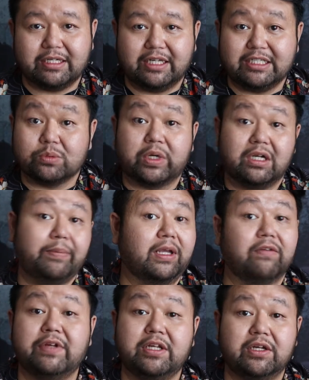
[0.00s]
and I just wanted to make
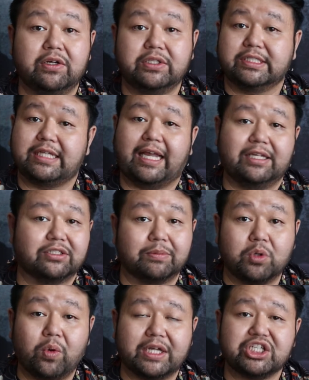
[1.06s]
a video just to answer some
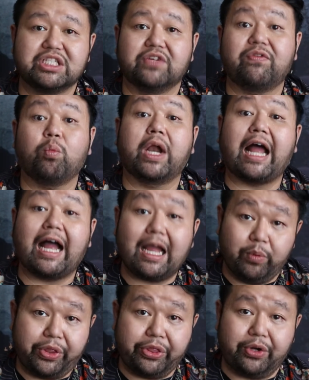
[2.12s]
questions of what I
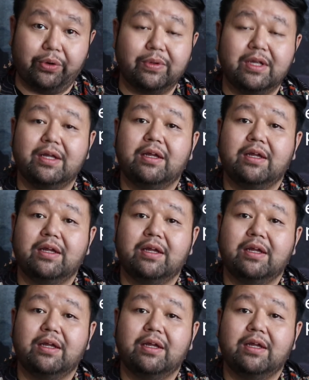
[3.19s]
went through.